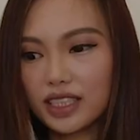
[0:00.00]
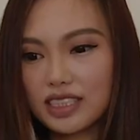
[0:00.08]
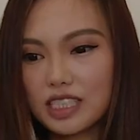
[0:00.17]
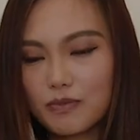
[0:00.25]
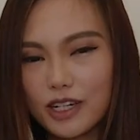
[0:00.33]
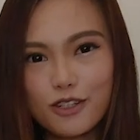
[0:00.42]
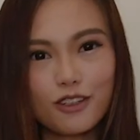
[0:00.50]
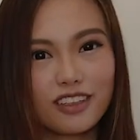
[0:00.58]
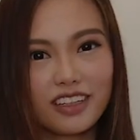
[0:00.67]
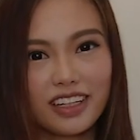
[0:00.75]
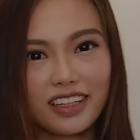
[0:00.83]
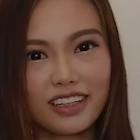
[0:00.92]
What special
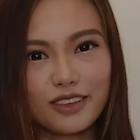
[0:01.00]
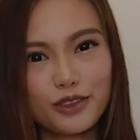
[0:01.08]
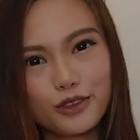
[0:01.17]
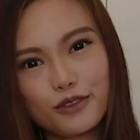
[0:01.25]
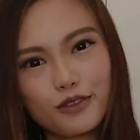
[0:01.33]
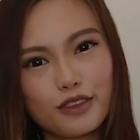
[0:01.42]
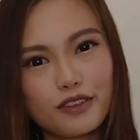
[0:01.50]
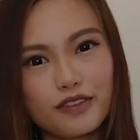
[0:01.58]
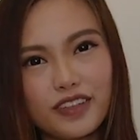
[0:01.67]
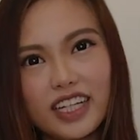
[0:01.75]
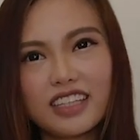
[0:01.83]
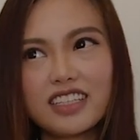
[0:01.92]
thing can I do for
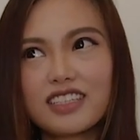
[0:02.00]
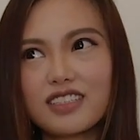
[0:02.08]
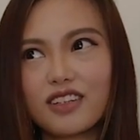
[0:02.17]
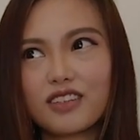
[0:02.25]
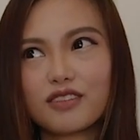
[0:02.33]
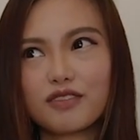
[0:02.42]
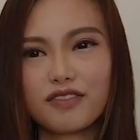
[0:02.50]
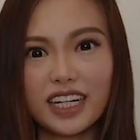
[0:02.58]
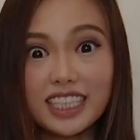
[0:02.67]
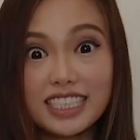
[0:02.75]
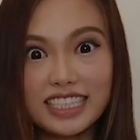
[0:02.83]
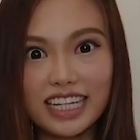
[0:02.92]
fathers on
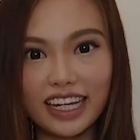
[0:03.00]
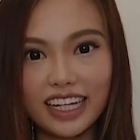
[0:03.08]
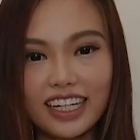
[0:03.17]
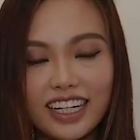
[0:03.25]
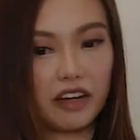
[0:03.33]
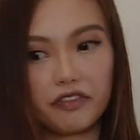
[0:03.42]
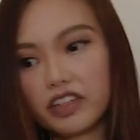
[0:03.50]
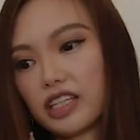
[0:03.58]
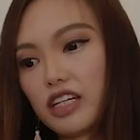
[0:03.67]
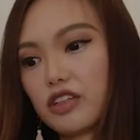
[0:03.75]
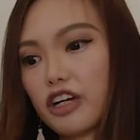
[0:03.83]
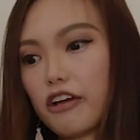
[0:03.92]
Father's Day? I feel
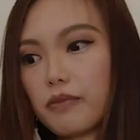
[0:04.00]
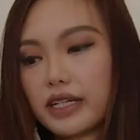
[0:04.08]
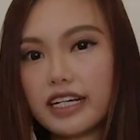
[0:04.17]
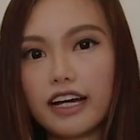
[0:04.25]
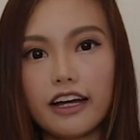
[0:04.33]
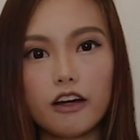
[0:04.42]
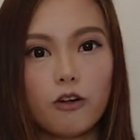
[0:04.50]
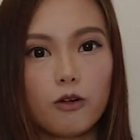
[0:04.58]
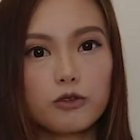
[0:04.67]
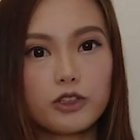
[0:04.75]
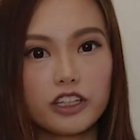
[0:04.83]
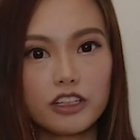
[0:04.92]
that everybody are at
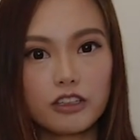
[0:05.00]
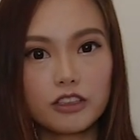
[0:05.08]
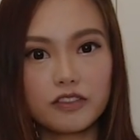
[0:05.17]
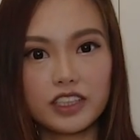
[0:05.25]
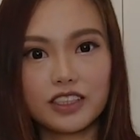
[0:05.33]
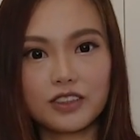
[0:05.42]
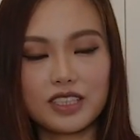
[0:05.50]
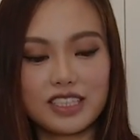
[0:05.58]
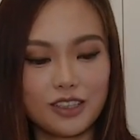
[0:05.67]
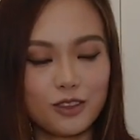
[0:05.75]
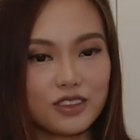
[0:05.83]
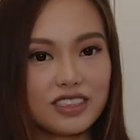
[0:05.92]
home during COVID. It's
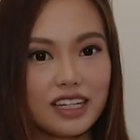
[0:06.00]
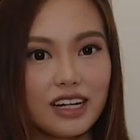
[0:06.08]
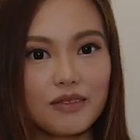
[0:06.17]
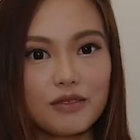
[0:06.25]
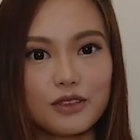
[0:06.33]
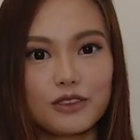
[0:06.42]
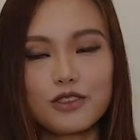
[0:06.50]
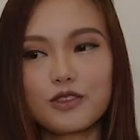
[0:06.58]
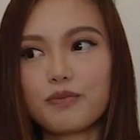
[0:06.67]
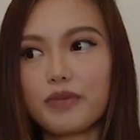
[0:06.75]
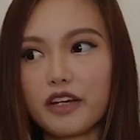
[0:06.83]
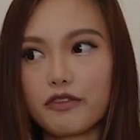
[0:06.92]
a good time to
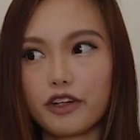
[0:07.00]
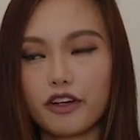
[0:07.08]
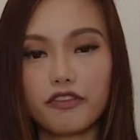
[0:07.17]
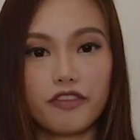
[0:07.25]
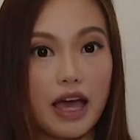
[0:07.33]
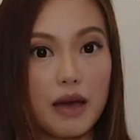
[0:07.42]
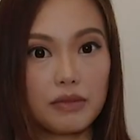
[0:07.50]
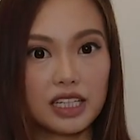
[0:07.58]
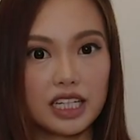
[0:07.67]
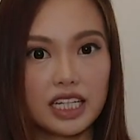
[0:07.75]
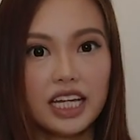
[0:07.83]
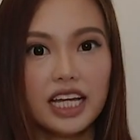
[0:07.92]
bake for your
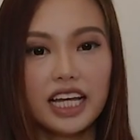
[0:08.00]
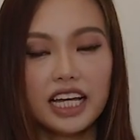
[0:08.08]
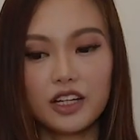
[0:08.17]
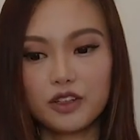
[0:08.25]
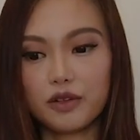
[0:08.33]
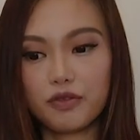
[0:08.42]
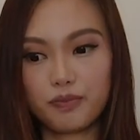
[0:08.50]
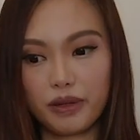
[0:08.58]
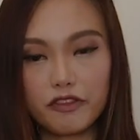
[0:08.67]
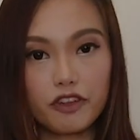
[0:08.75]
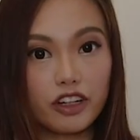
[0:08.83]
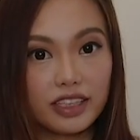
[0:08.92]
family.
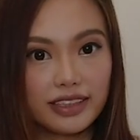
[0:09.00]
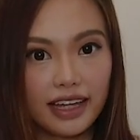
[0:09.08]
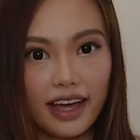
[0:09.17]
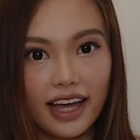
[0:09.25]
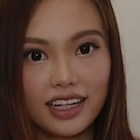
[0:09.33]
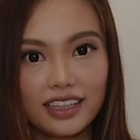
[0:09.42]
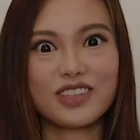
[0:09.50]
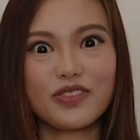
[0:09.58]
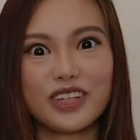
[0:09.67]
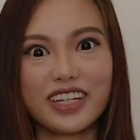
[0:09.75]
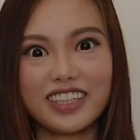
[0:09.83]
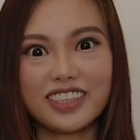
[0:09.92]
Bake for your dad. So
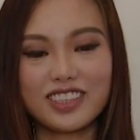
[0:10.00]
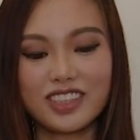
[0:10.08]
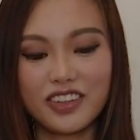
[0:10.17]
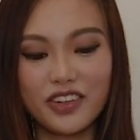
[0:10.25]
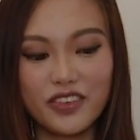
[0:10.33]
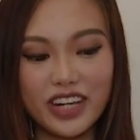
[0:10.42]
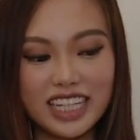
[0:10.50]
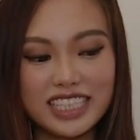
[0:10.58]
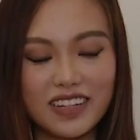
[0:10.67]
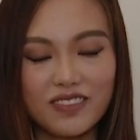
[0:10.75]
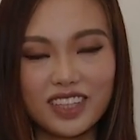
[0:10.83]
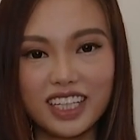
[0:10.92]
we're gonna create
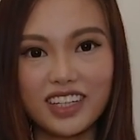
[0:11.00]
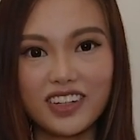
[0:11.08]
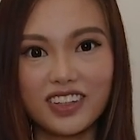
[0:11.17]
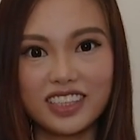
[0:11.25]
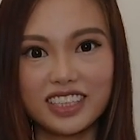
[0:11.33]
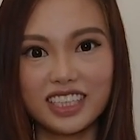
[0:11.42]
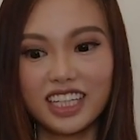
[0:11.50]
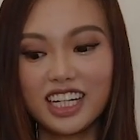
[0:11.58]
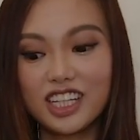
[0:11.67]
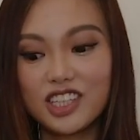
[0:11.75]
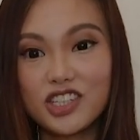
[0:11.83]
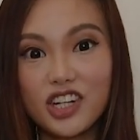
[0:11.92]
something called the
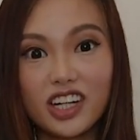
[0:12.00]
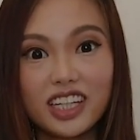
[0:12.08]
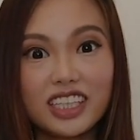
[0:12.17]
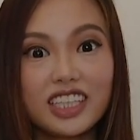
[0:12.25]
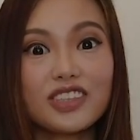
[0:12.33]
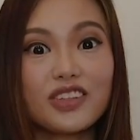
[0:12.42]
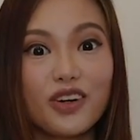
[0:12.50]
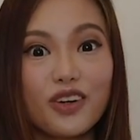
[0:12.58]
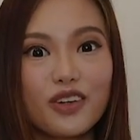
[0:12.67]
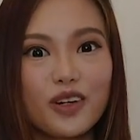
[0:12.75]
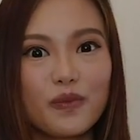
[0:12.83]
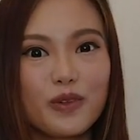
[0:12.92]
chocolate
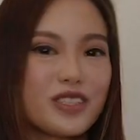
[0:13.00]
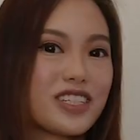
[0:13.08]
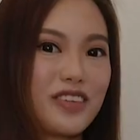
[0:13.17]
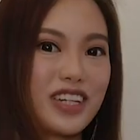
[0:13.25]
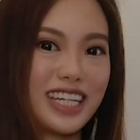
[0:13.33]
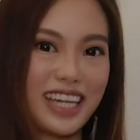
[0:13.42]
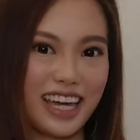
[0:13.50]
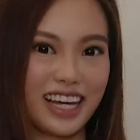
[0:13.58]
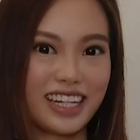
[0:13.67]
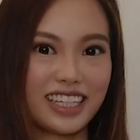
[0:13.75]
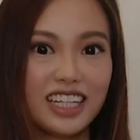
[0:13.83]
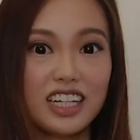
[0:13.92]
Oreo PUTERI cake.